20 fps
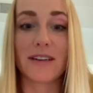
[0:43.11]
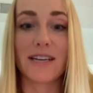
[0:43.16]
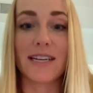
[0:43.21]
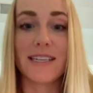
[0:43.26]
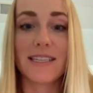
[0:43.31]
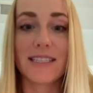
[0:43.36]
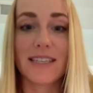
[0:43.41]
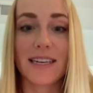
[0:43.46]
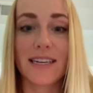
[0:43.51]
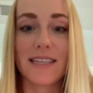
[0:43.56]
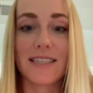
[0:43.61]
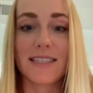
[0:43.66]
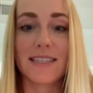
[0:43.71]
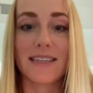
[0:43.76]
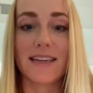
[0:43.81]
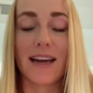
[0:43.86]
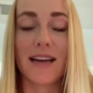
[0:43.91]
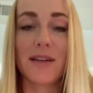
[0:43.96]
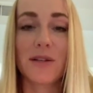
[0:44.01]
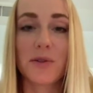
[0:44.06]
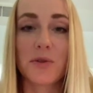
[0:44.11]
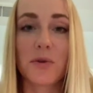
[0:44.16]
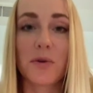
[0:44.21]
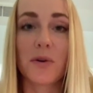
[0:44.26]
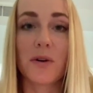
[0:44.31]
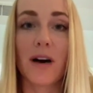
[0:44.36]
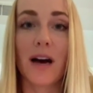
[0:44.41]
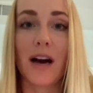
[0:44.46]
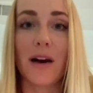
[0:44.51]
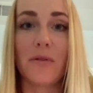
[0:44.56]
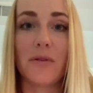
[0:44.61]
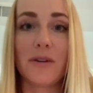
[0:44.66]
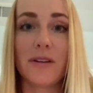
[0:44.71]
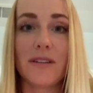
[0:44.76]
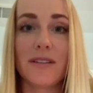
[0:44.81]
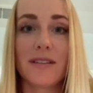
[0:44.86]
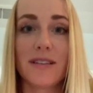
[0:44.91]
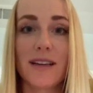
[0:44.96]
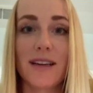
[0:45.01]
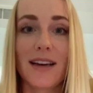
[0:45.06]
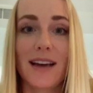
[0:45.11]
Hiskis in high school, I was